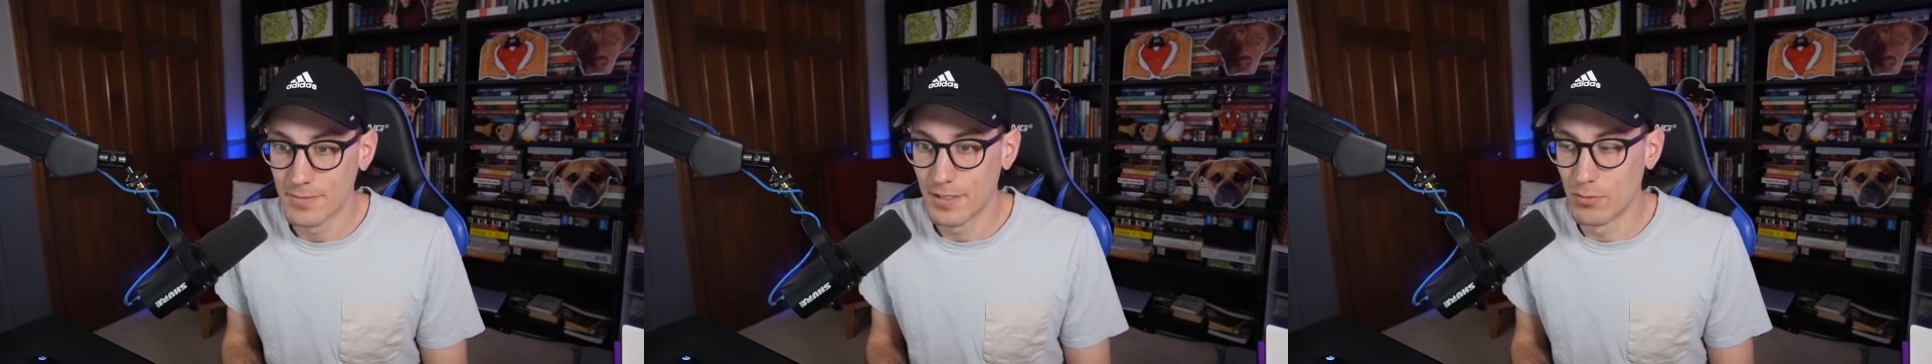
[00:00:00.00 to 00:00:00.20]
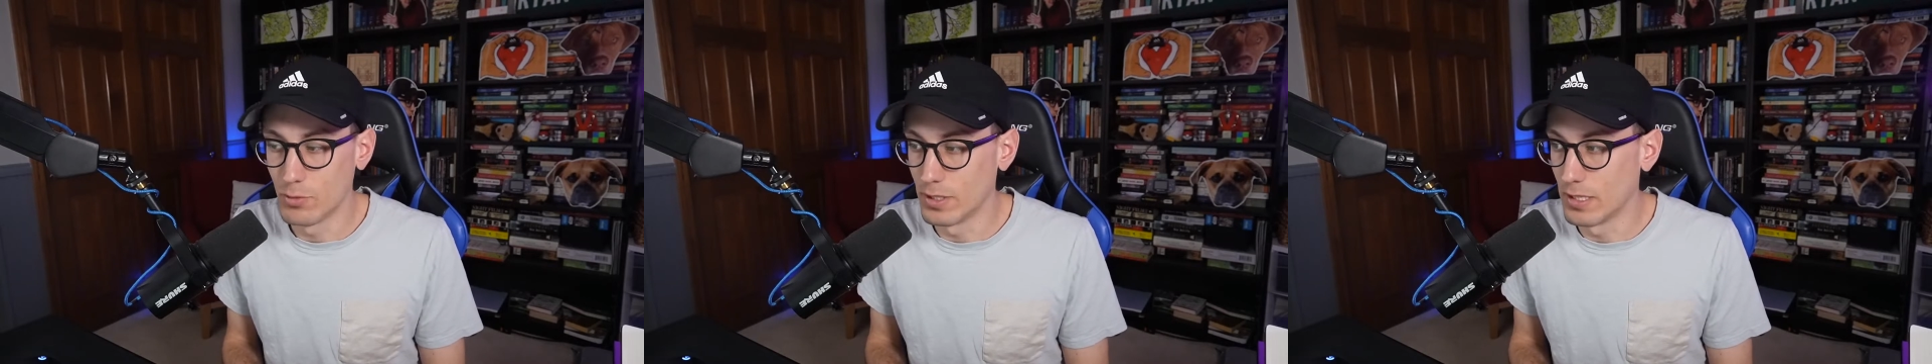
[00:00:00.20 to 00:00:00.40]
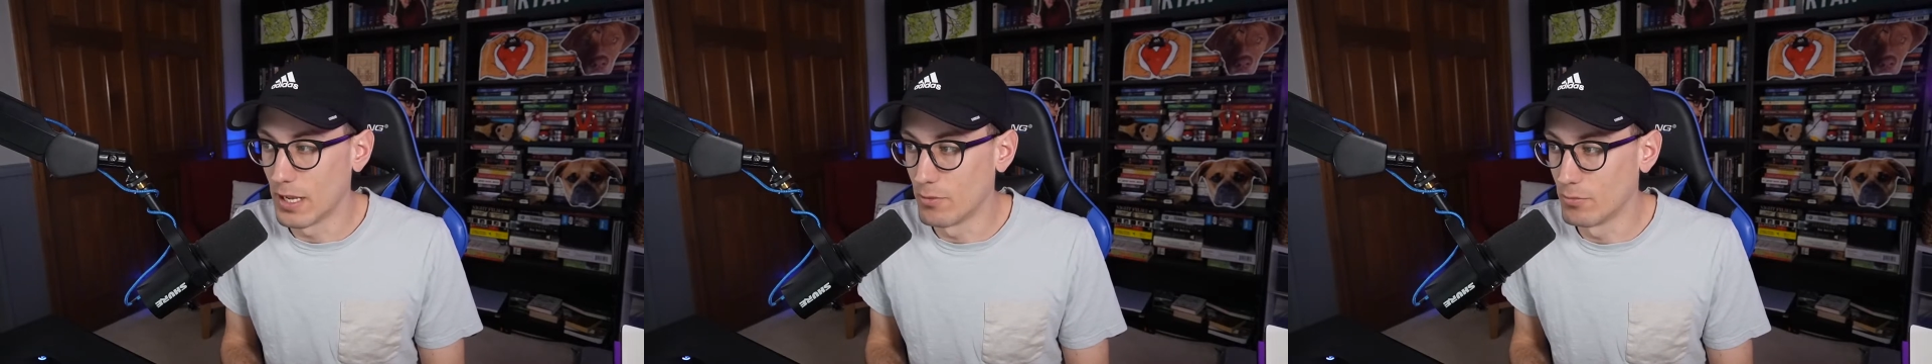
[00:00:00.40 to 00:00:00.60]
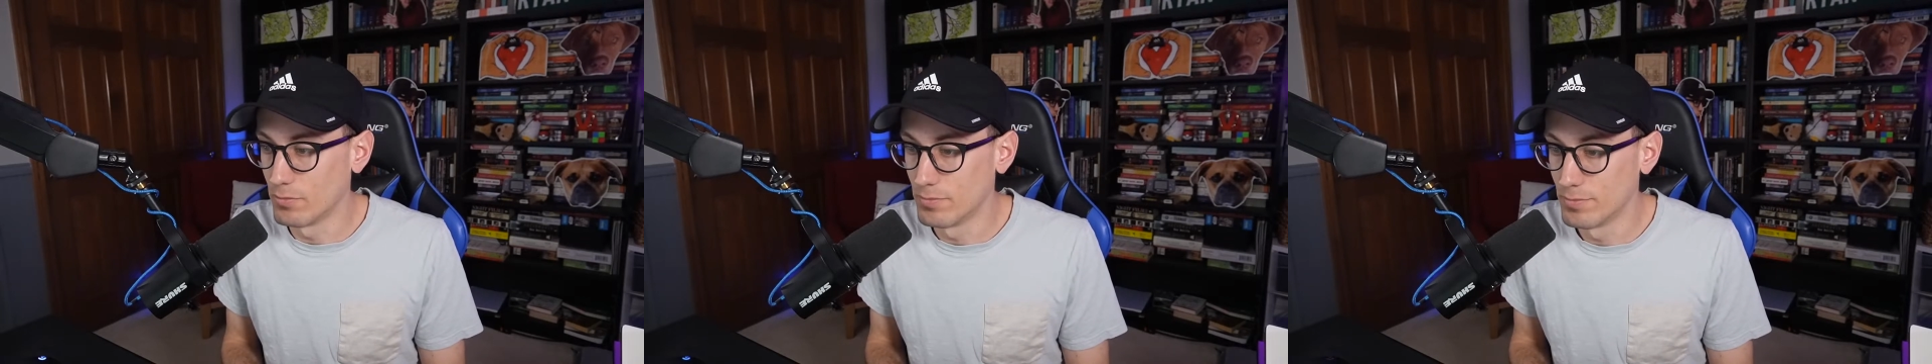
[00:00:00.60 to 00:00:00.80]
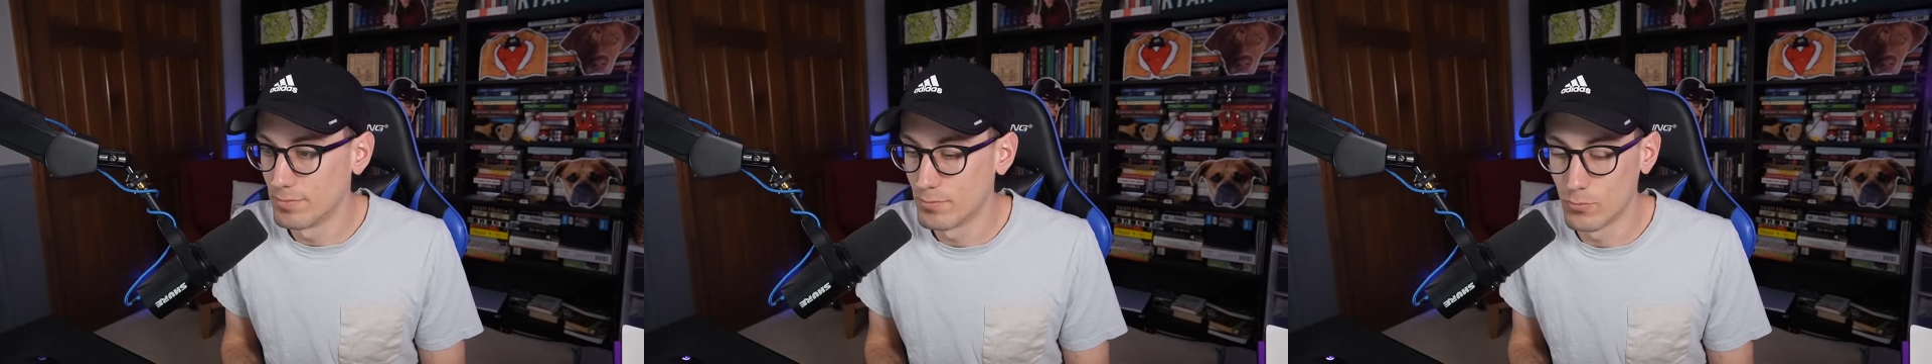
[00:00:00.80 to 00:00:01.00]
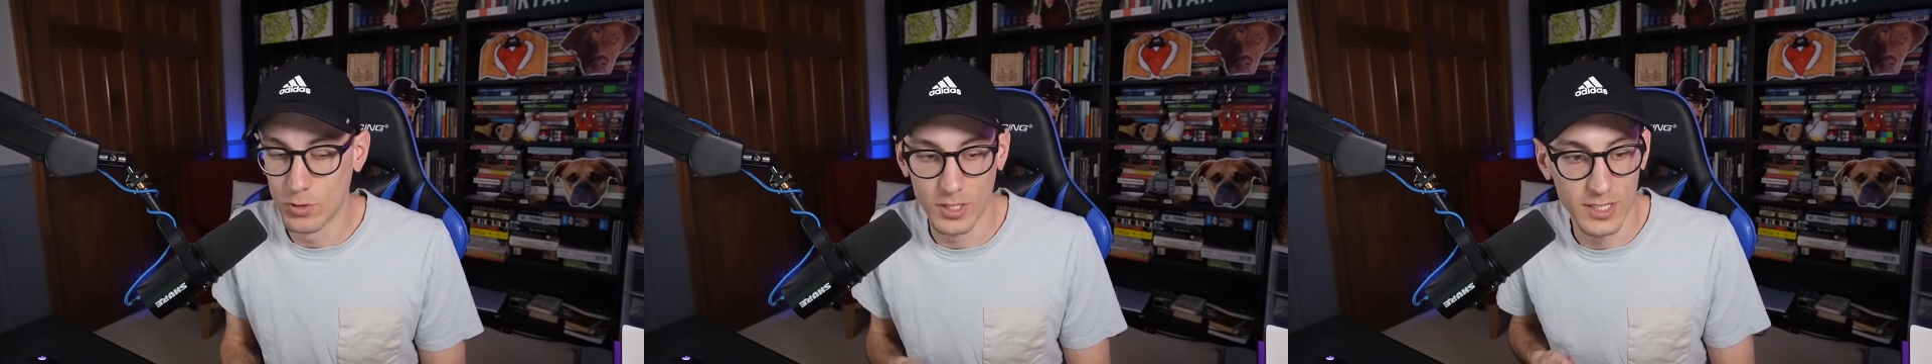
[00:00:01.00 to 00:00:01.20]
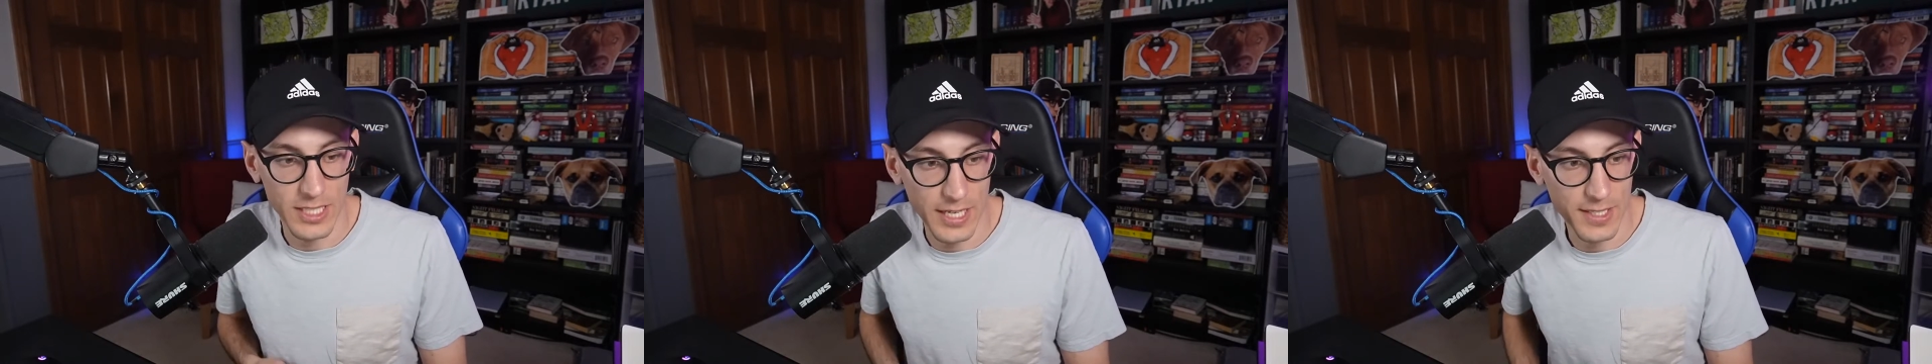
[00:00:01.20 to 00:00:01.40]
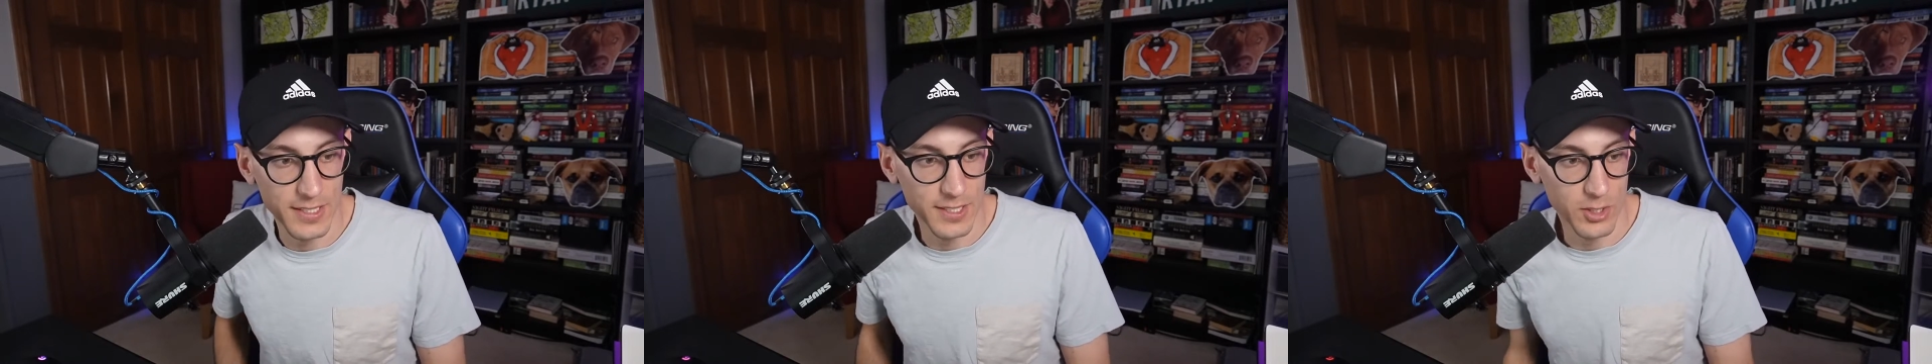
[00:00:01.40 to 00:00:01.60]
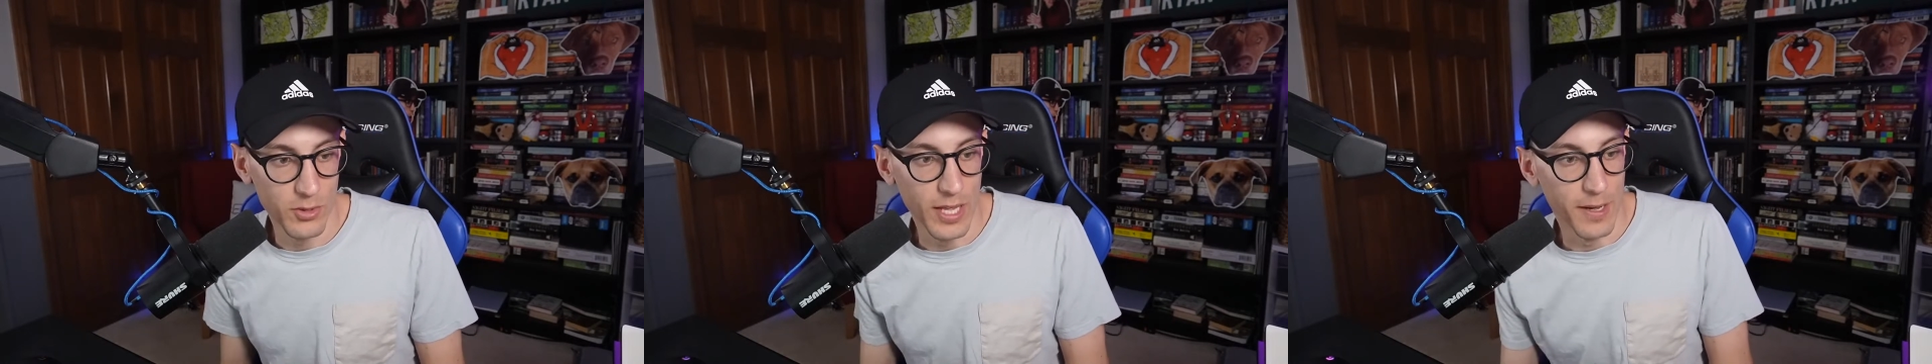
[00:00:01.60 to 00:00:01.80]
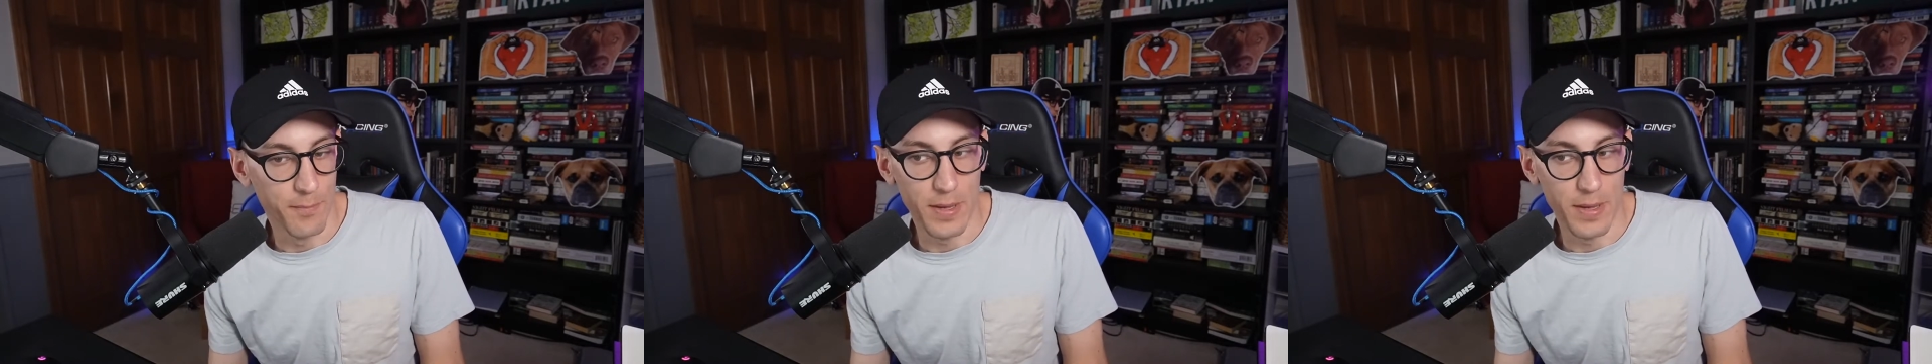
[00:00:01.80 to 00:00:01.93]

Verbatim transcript: we and we're excited to do that.